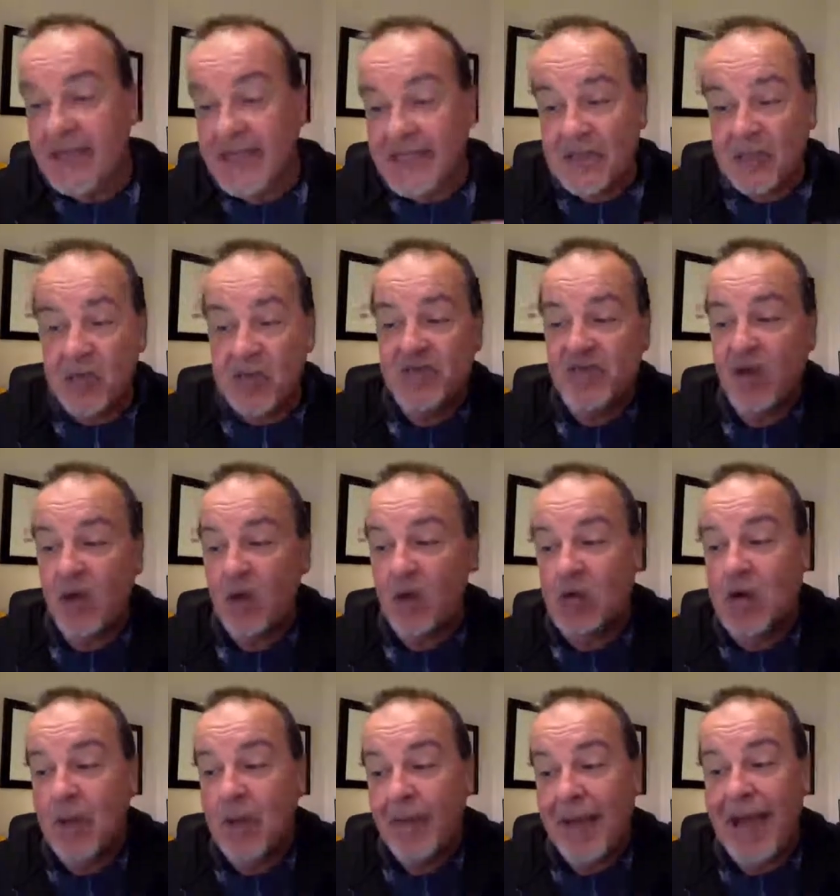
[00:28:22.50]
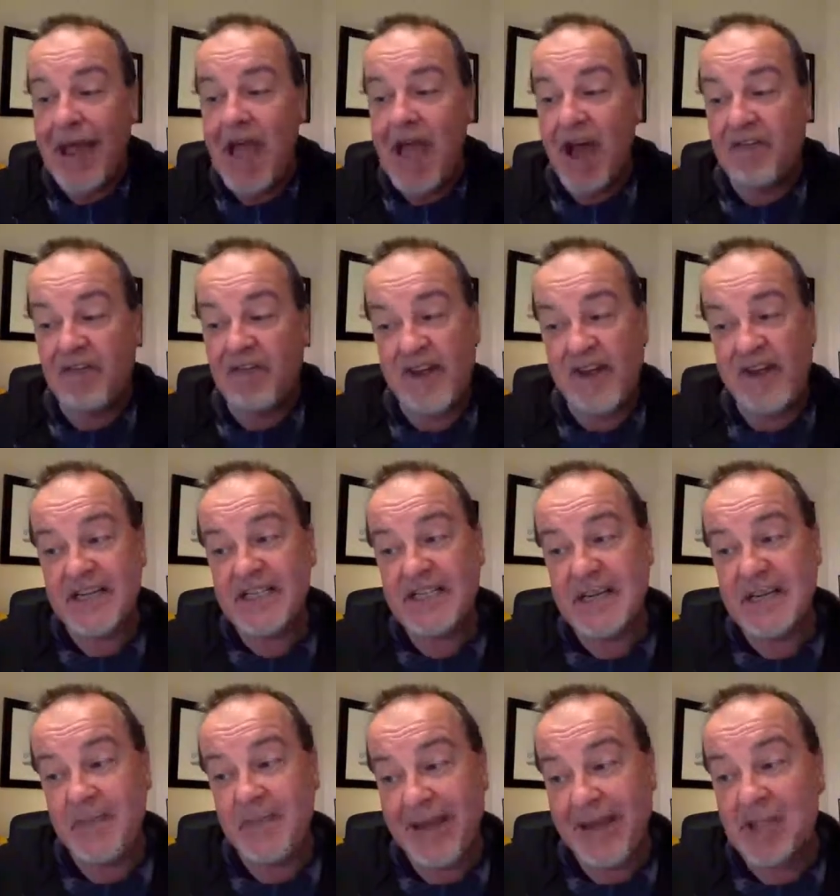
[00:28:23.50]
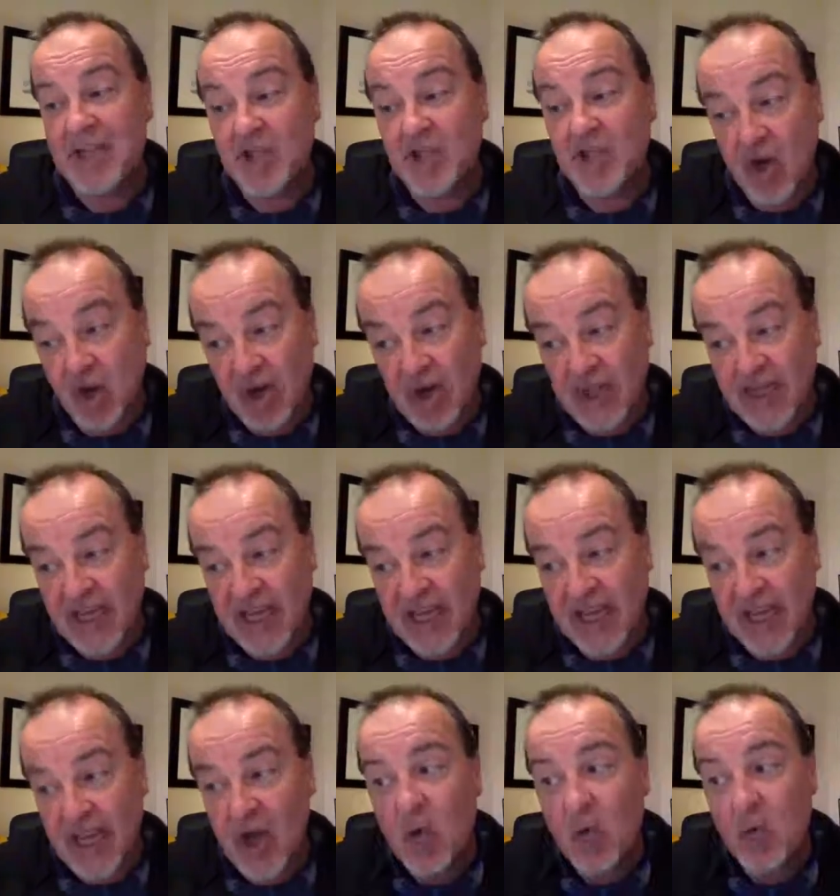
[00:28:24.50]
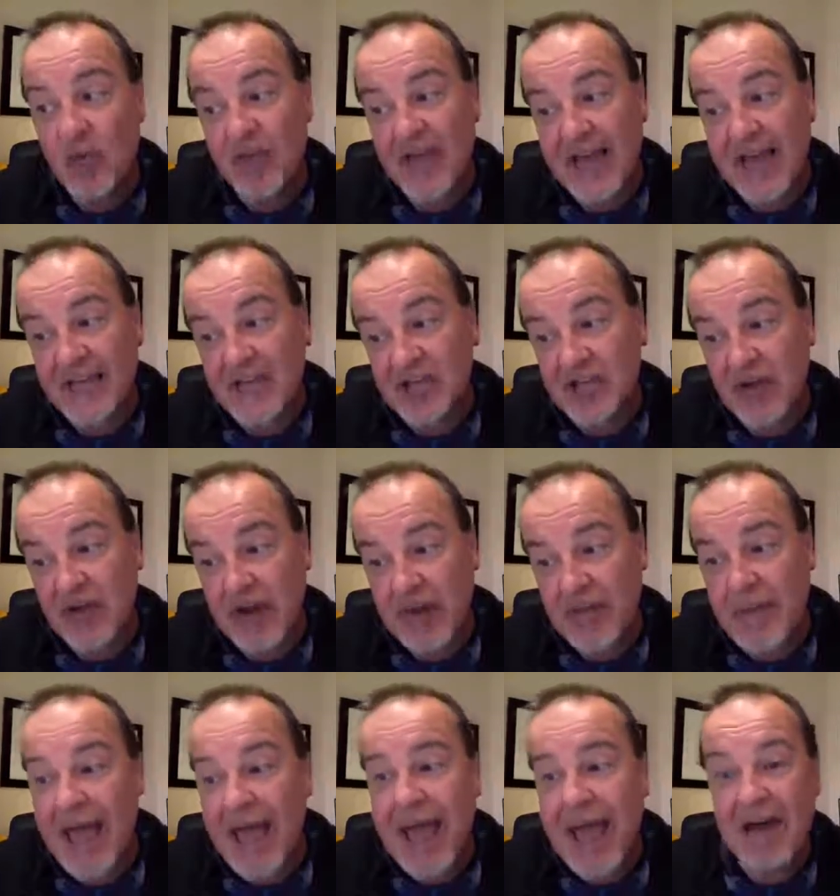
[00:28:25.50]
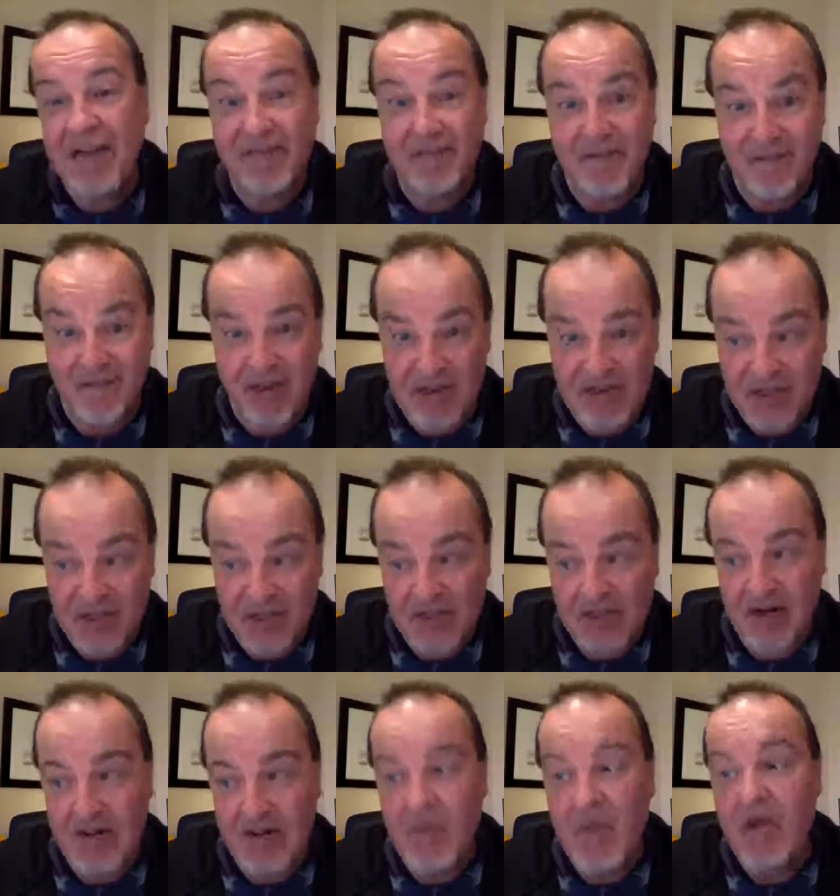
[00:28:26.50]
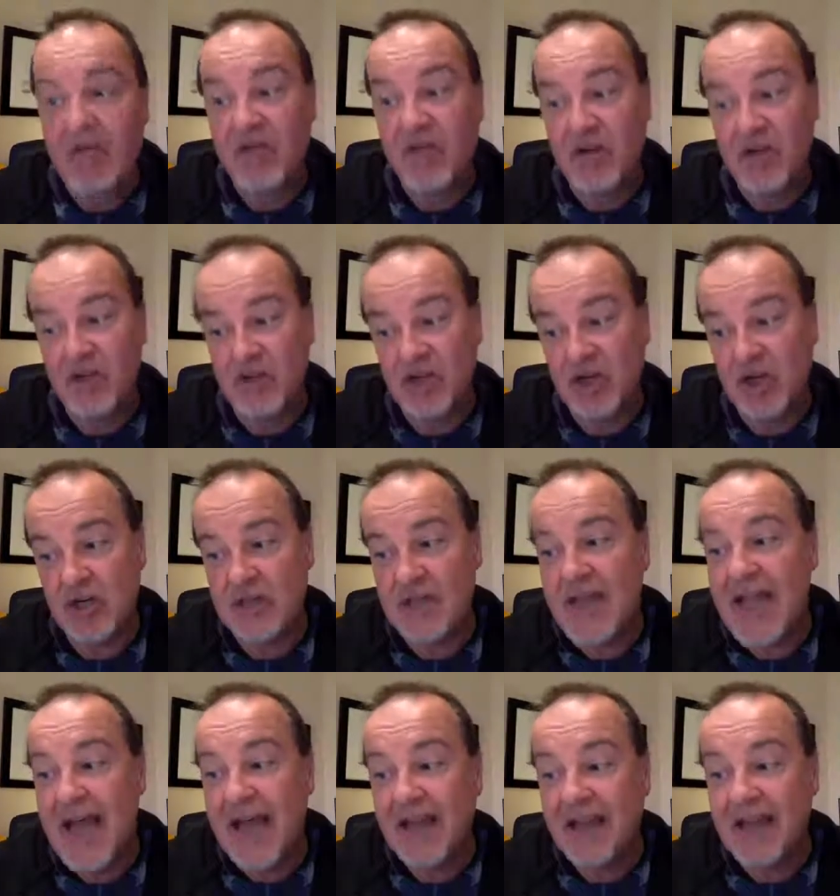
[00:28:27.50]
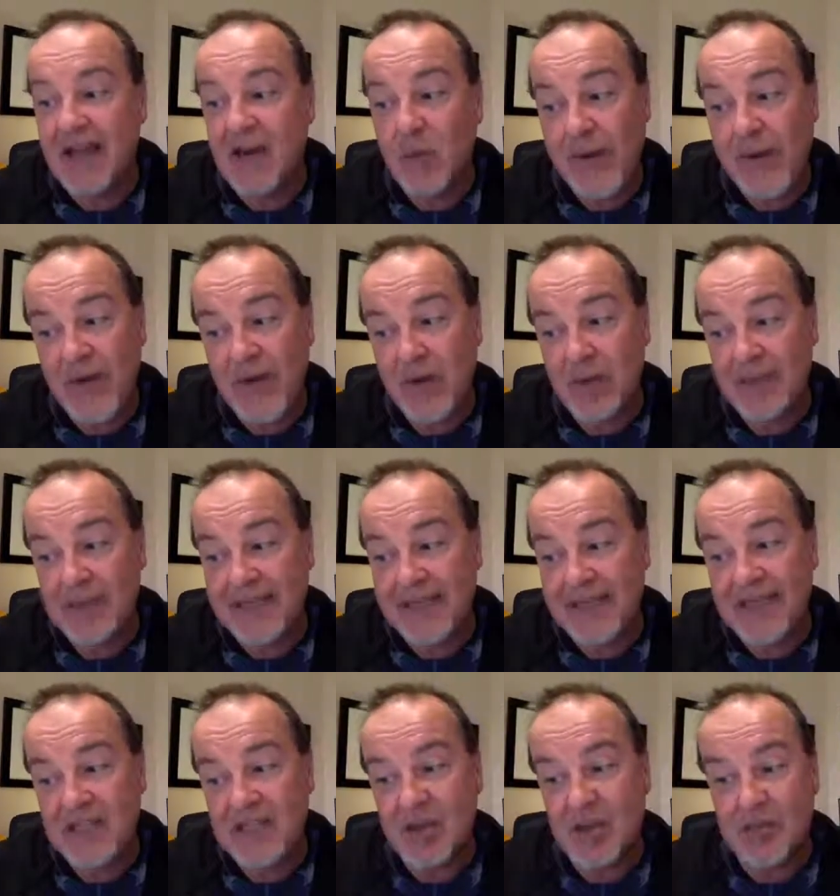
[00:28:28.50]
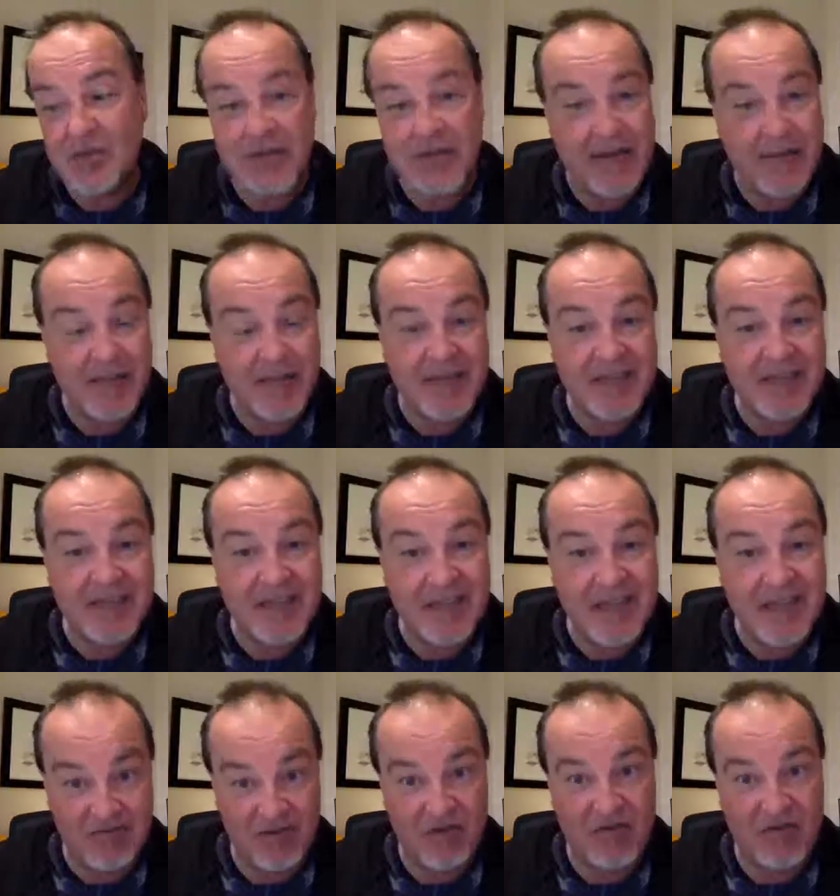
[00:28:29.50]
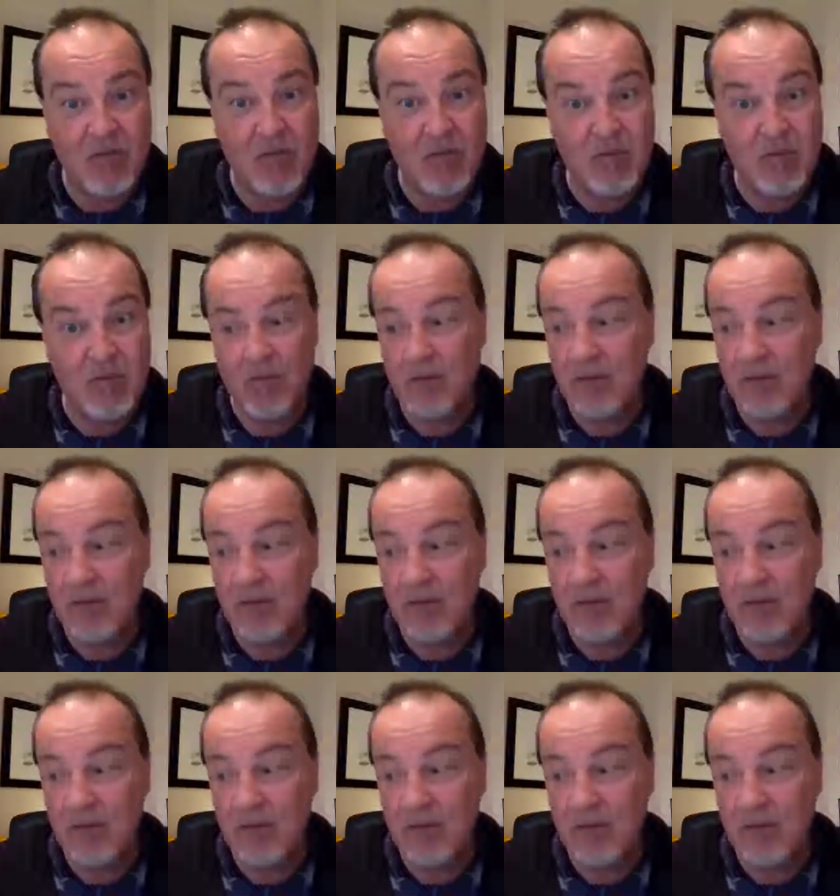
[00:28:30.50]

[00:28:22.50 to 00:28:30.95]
This was followed by a freshly baked chocolate cake with ice cream and fresh cream for dessert, and then a wee cup of tea and some tray bakes in the living room.